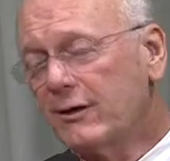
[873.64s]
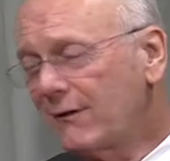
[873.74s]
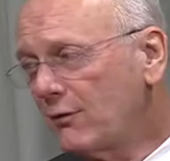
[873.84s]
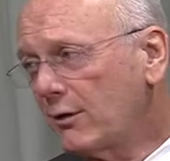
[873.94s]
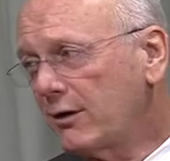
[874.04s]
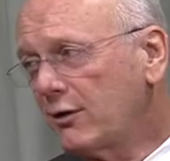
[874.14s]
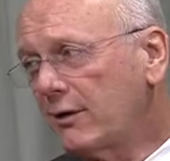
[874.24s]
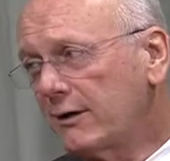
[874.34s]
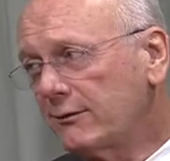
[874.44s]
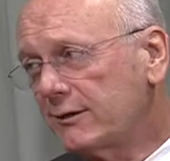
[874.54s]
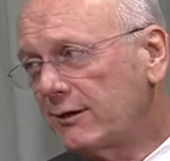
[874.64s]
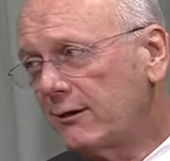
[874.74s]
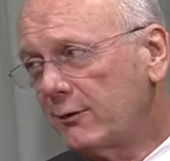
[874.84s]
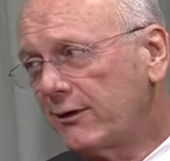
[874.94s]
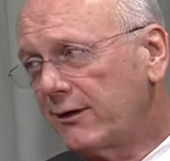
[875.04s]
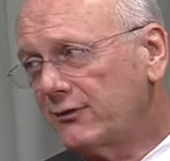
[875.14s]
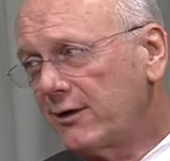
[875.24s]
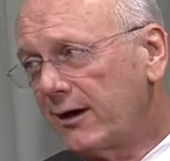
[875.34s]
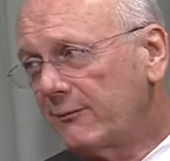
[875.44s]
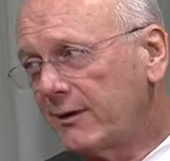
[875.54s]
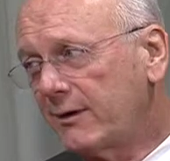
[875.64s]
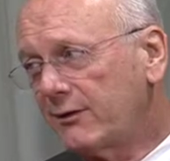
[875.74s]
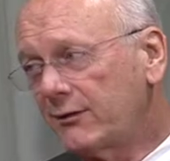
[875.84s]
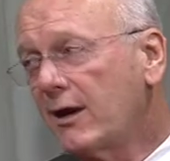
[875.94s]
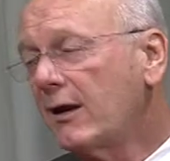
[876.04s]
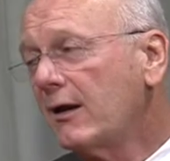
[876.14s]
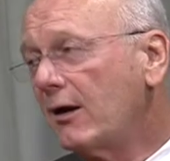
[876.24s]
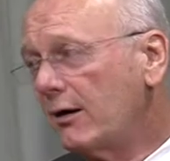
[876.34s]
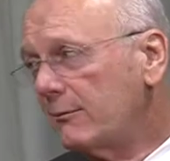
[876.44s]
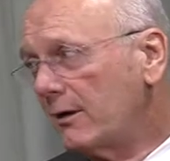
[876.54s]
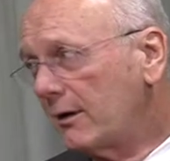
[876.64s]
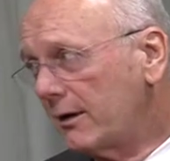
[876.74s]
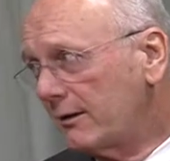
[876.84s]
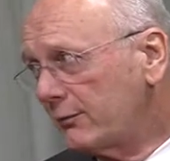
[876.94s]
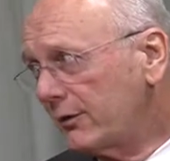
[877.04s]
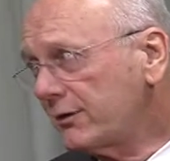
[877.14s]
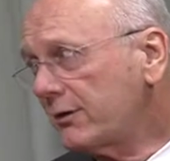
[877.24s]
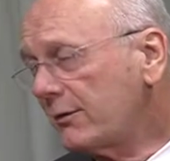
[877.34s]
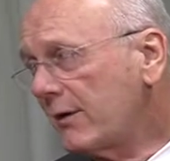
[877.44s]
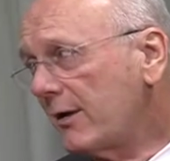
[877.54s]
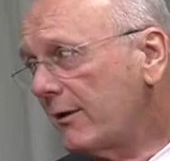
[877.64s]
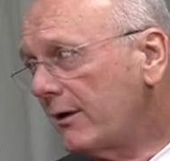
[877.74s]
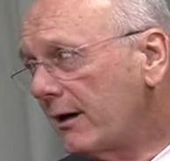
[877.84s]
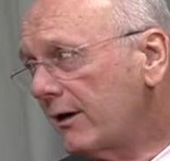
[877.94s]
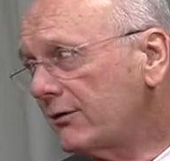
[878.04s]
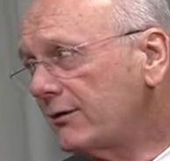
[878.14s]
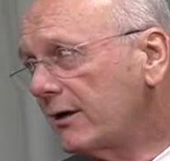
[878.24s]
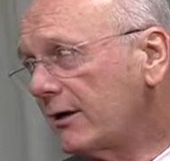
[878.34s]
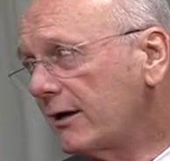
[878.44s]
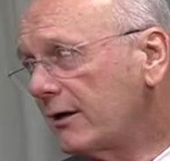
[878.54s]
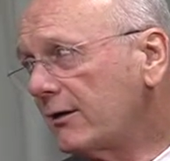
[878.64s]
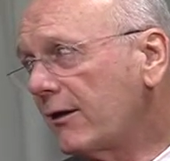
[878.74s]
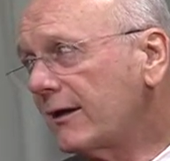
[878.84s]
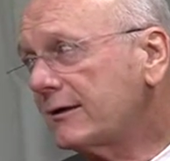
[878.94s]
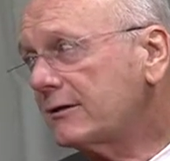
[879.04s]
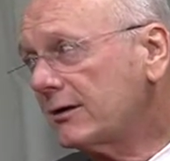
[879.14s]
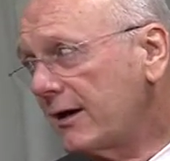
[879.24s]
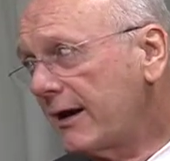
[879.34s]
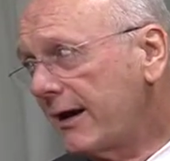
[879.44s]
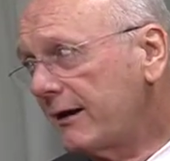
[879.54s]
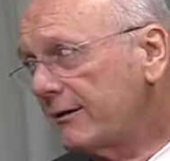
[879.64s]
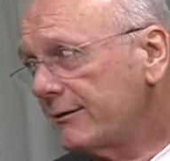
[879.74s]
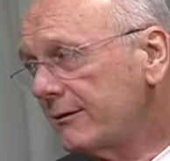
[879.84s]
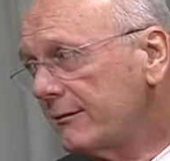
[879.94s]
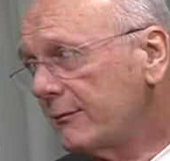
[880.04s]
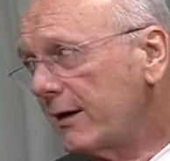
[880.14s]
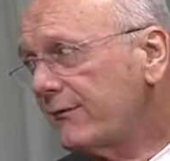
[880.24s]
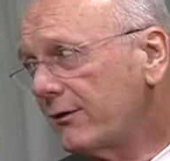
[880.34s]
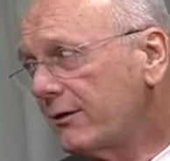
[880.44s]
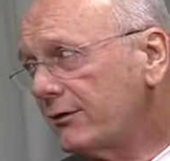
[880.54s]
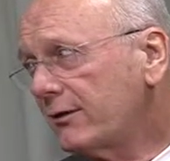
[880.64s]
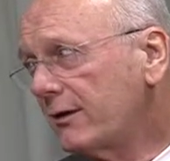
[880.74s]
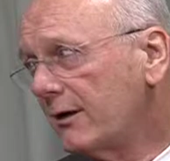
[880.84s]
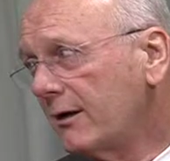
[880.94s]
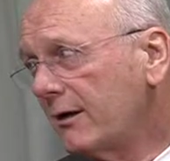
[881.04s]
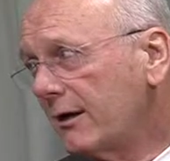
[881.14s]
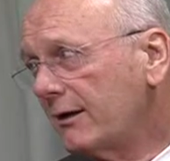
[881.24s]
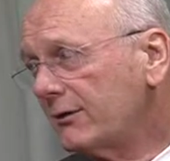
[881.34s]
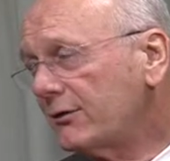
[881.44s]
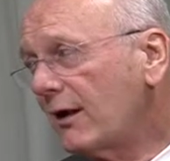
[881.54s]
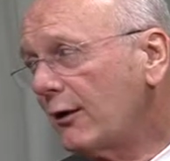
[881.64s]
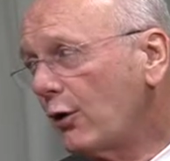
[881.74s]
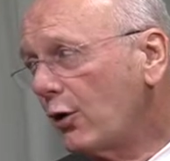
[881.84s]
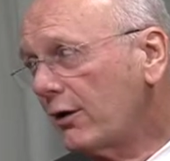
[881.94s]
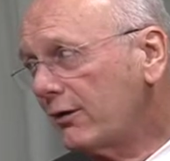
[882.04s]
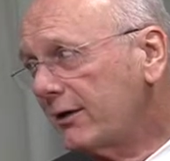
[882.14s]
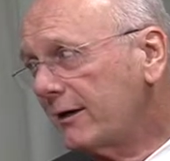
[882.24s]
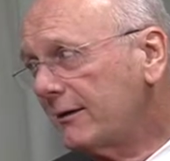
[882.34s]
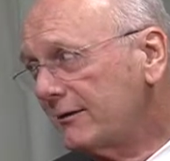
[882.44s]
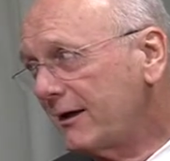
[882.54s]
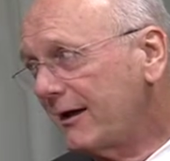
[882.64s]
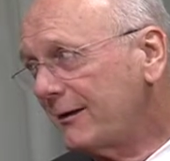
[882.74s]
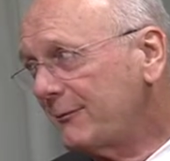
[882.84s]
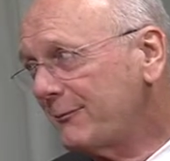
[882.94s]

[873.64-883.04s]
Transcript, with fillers: careful where you're going to, uh, with this, John, because yeah. Uh, uh, President Obama has declared that today, May 1st, is Loyalty Day.